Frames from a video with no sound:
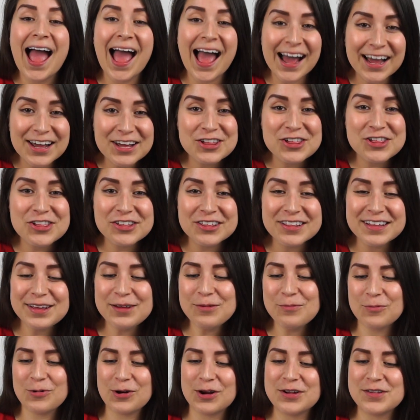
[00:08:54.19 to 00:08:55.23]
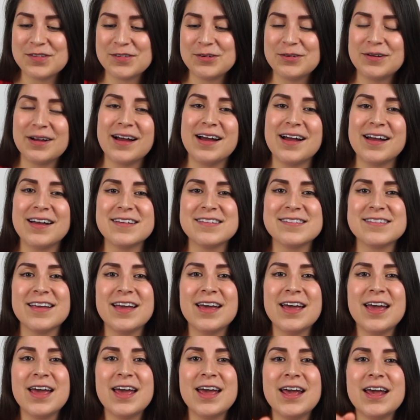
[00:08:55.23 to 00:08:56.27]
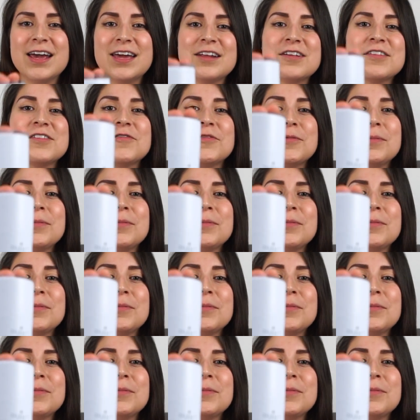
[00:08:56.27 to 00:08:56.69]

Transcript: actually works, you guys. It is